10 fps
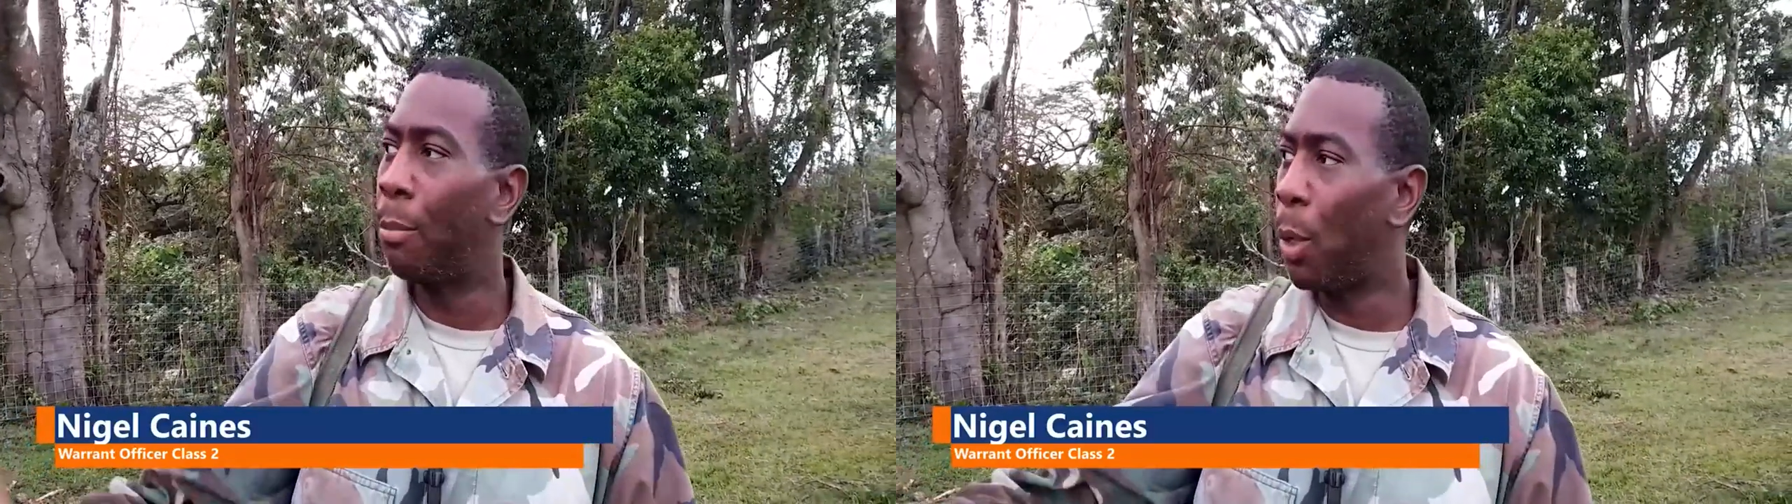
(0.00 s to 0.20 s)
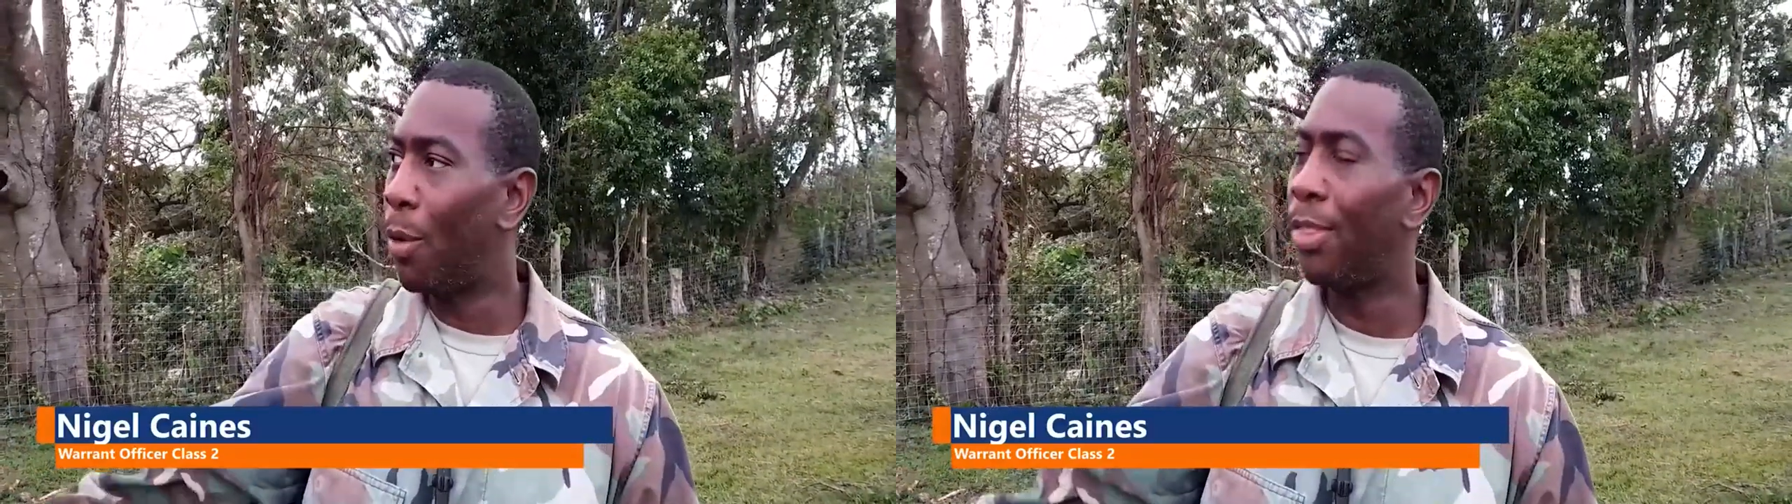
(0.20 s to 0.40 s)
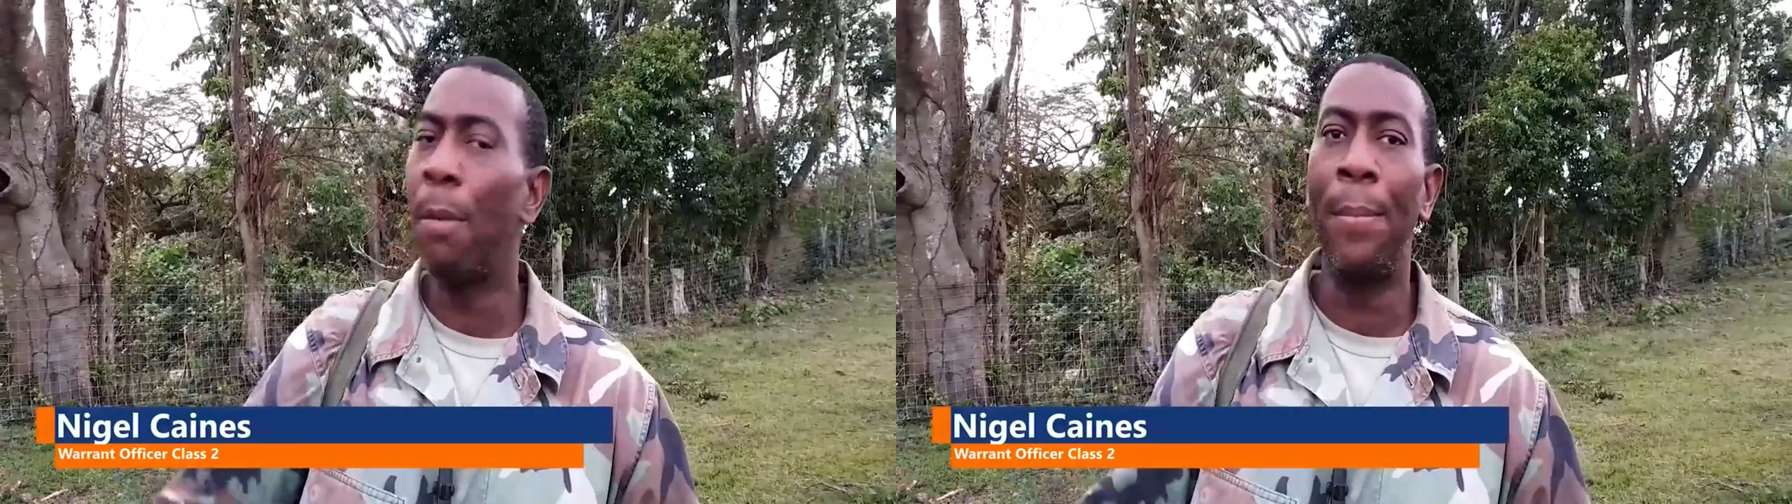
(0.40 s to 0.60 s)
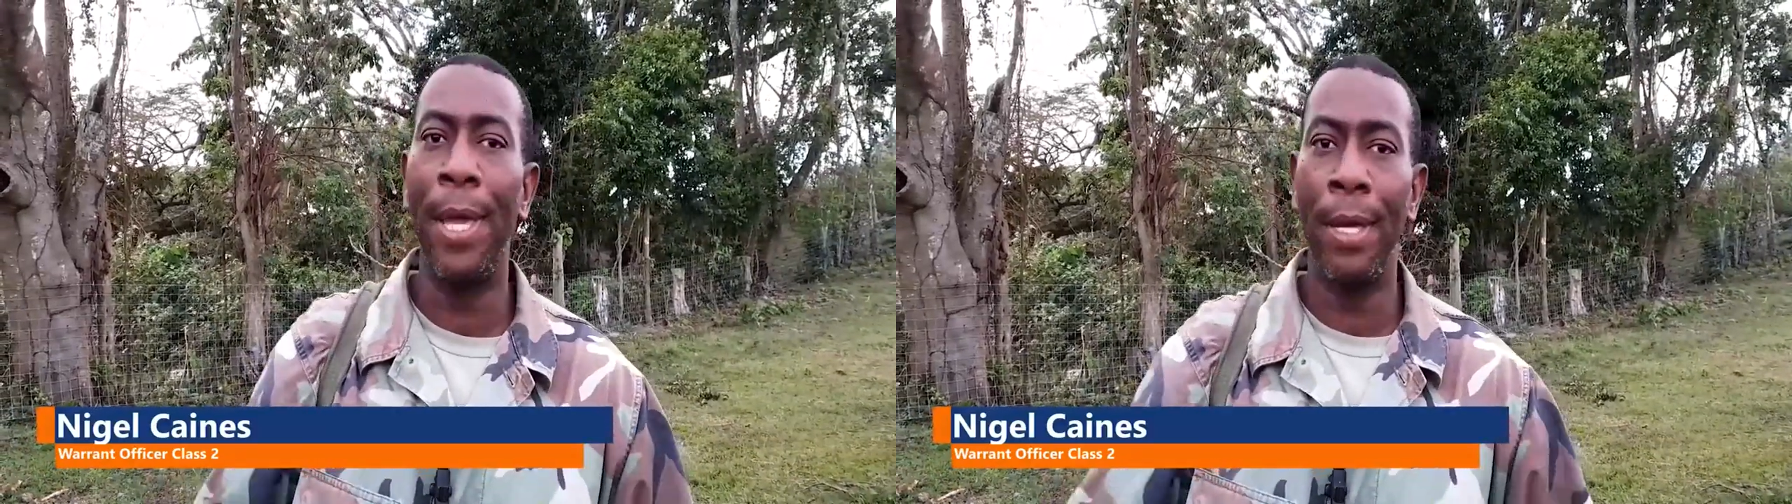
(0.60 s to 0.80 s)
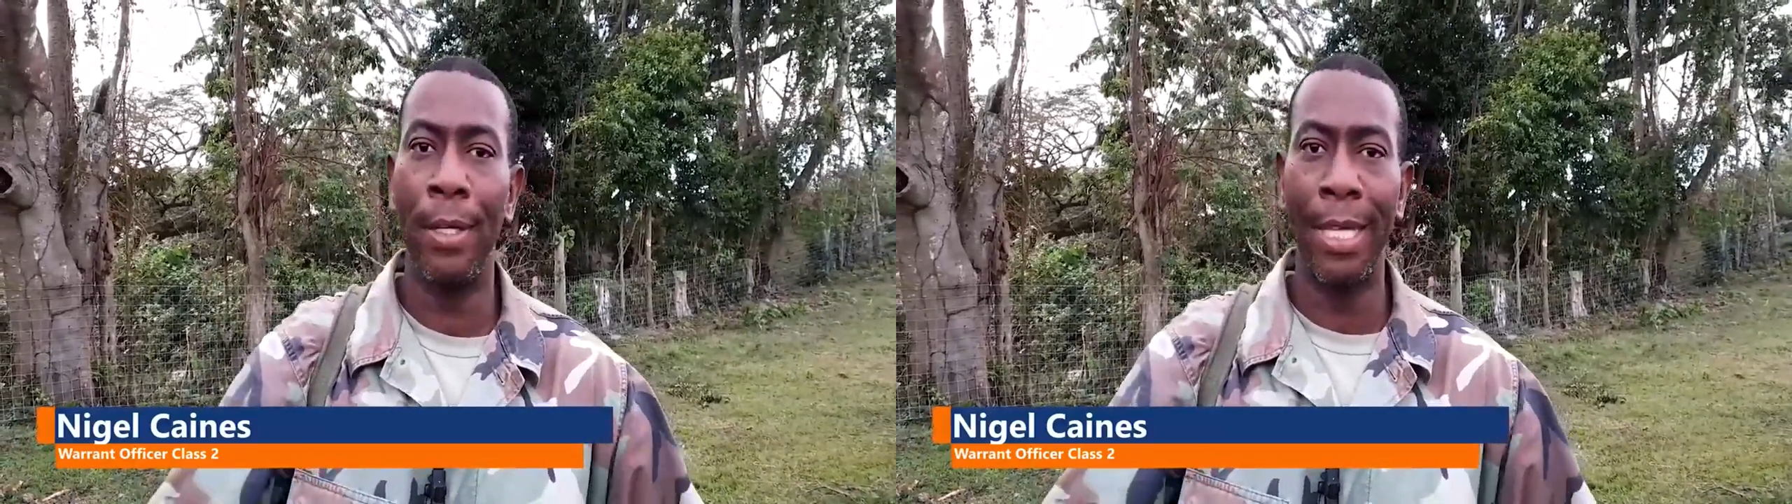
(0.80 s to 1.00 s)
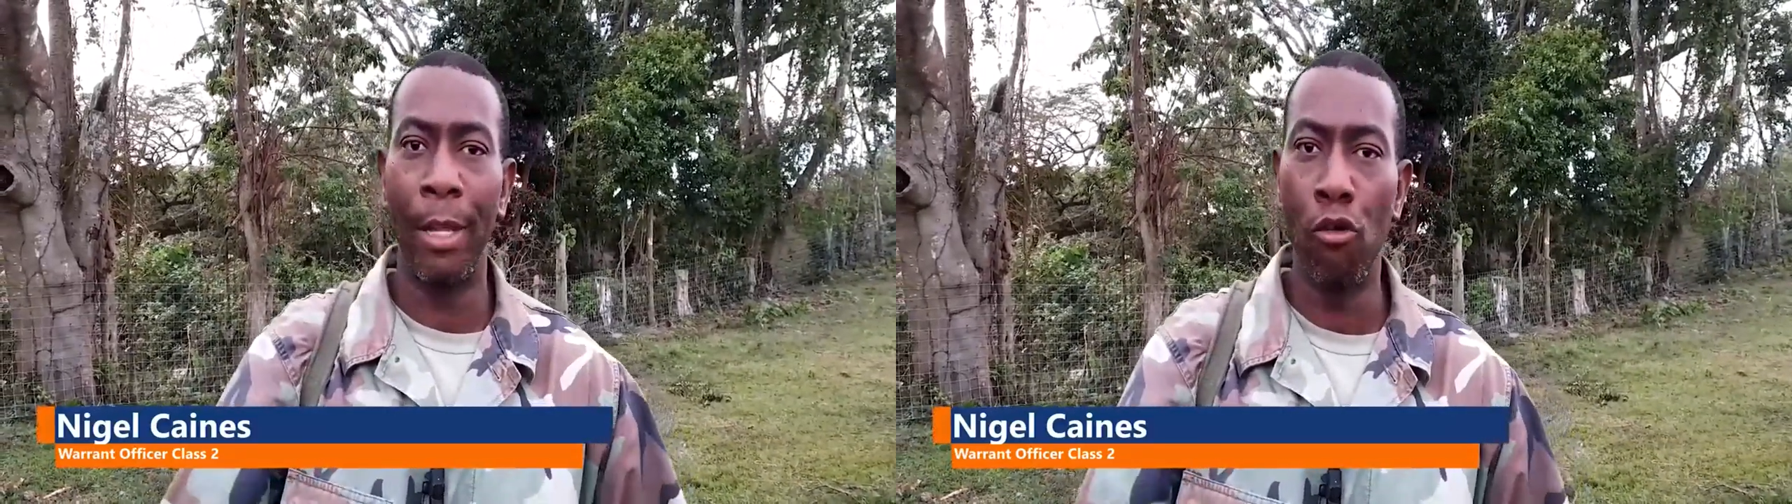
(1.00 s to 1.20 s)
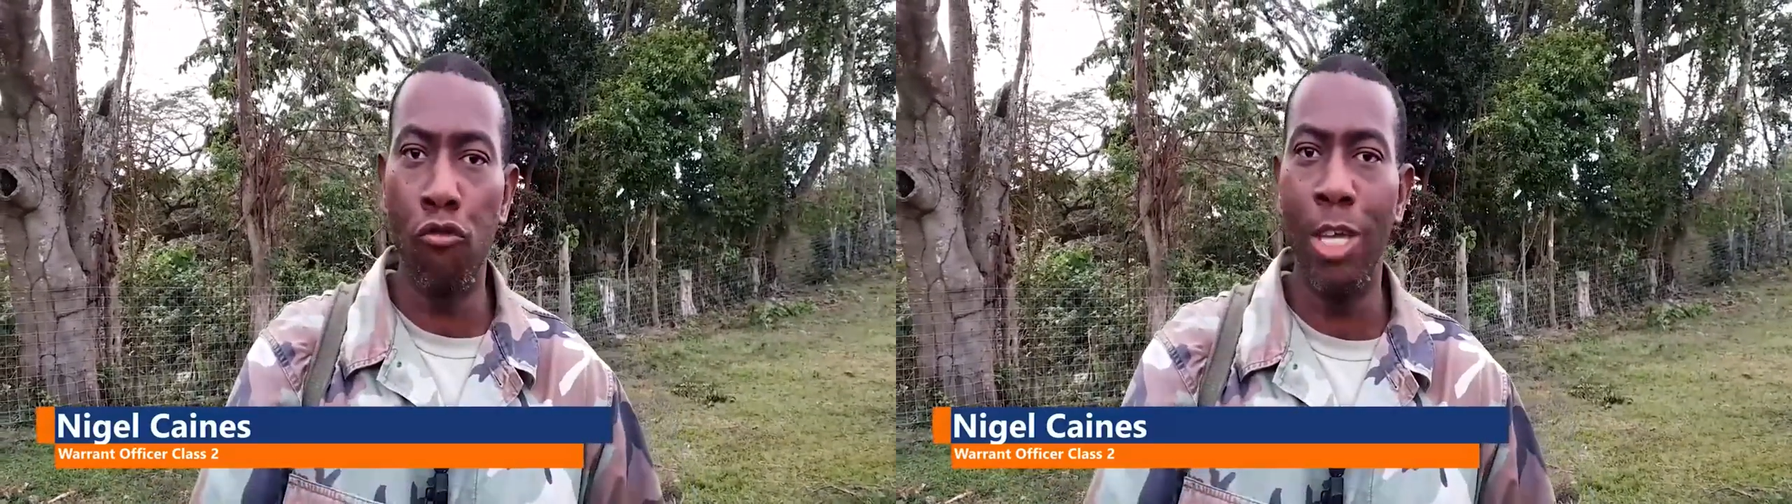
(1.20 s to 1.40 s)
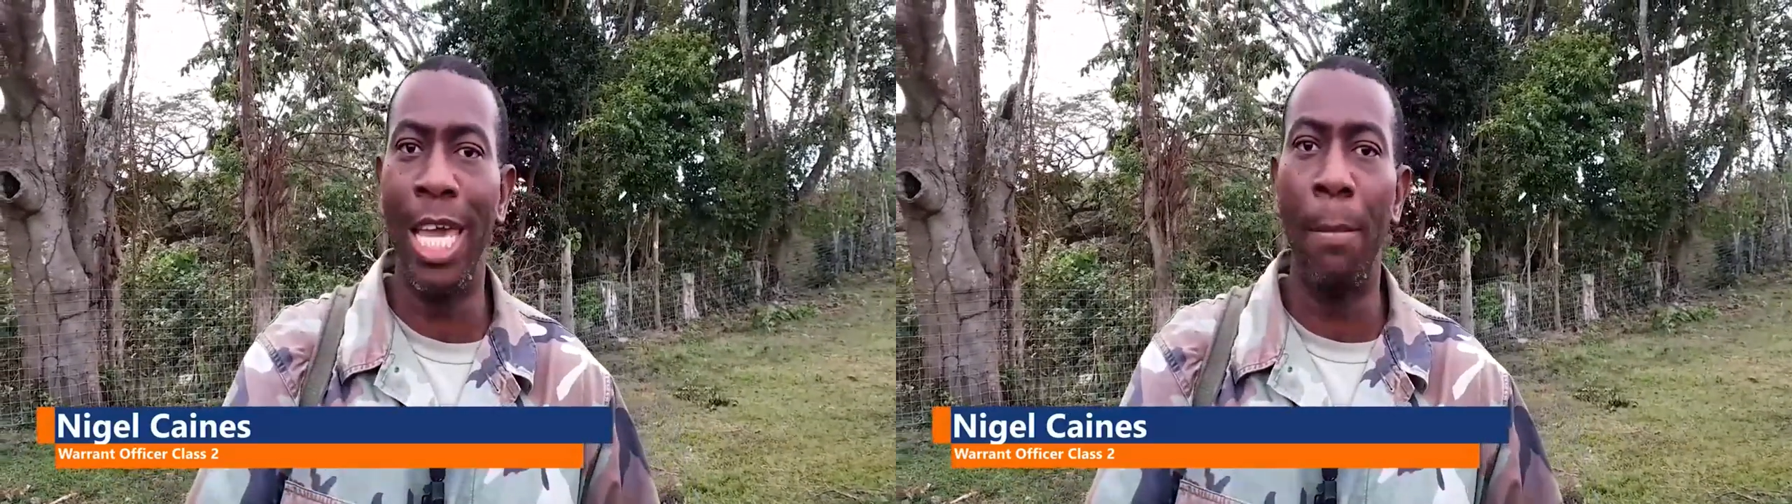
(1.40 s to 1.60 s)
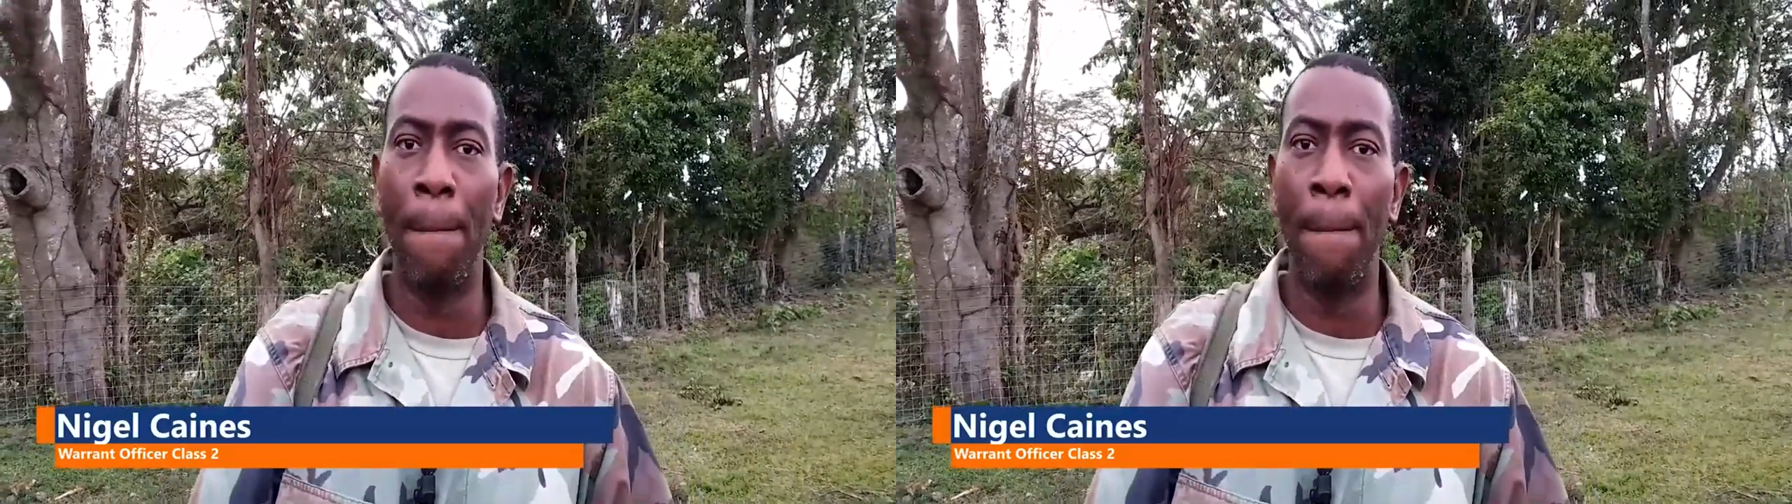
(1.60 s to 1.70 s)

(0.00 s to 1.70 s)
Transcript: be with their peers and create